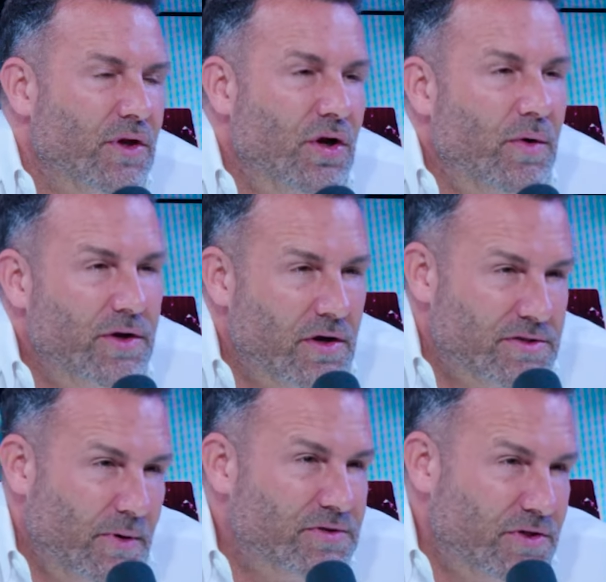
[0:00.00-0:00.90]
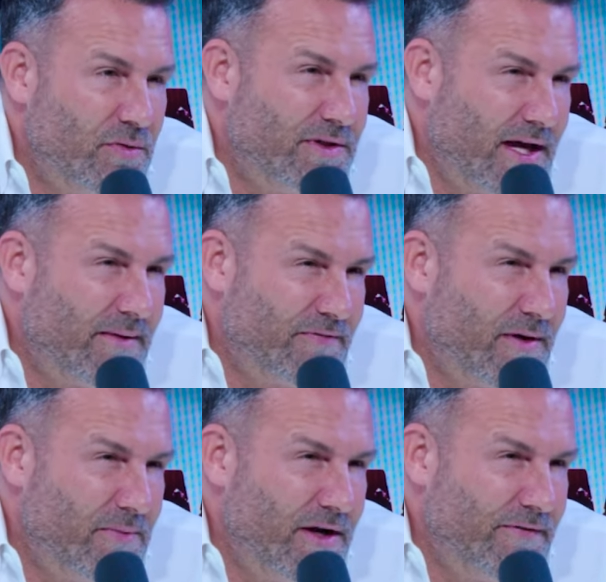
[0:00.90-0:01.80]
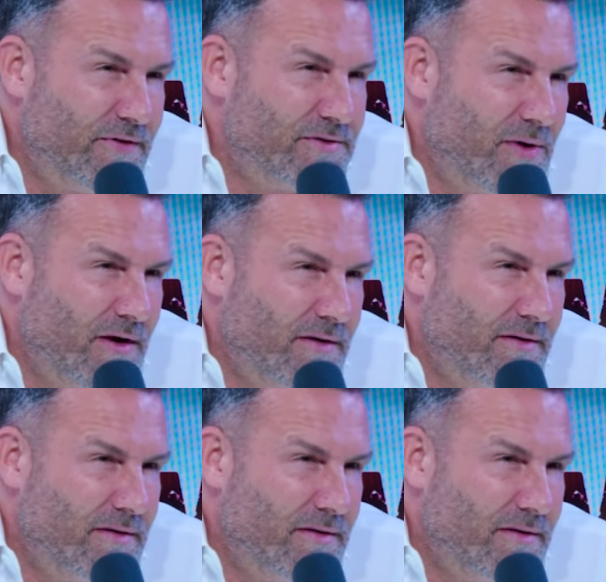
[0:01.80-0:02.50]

you know what you're supposed to do with that upfront money if you're smart.